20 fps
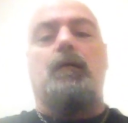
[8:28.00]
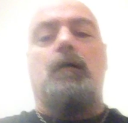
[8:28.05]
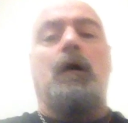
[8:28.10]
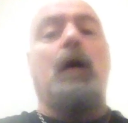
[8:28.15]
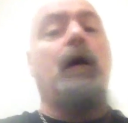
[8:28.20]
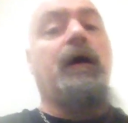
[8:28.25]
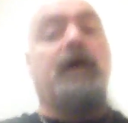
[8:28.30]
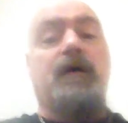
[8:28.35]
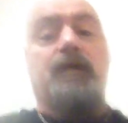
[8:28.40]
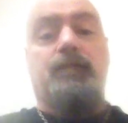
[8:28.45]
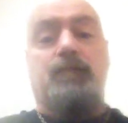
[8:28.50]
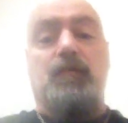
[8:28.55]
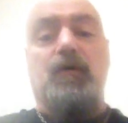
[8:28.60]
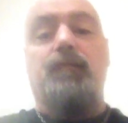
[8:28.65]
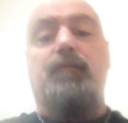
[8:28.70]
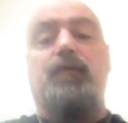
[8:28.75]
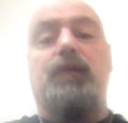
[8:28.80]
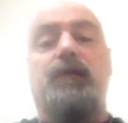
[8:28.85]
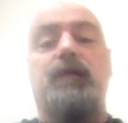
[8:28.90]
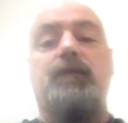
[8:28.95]
I have
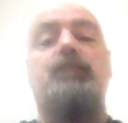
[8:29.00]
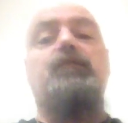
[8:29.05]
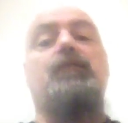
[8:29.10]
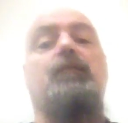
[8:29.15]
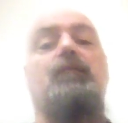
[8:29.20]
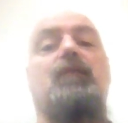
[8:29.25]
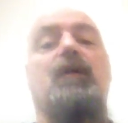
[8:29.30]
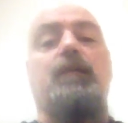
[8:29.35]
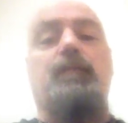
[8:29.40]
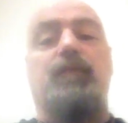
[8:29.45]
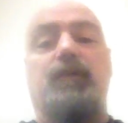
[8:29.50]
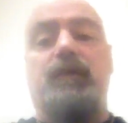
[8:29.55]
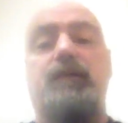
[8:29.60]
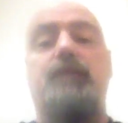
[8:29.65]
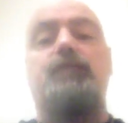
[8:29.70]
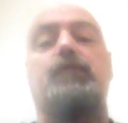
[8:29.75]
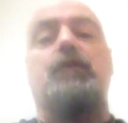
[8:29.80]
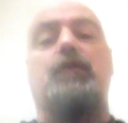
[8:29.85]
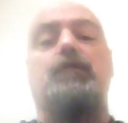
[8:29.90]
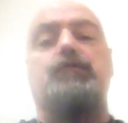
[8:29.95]
my beliefs, and my
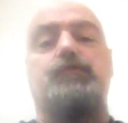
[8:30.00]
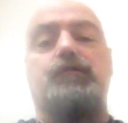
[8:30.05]
beliefs are